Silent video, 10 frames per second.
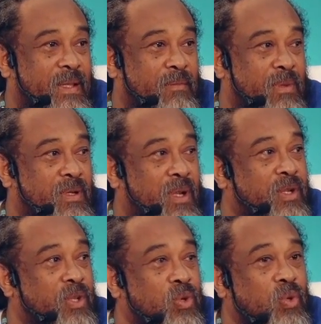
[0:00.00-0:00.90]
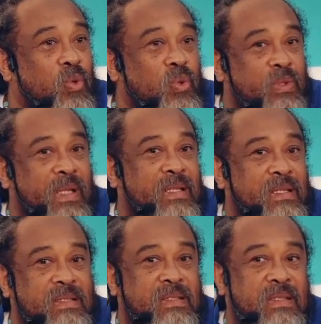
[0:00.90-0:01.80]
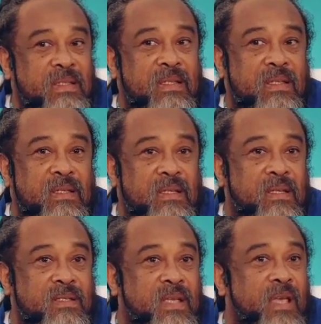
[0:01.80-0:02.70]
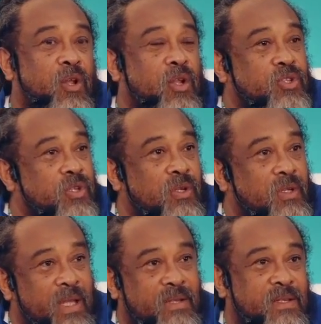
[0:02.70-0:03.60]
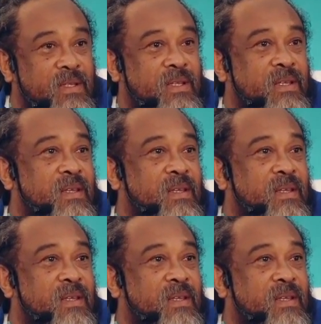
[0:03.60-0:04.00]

but not the you that is a psychological entity.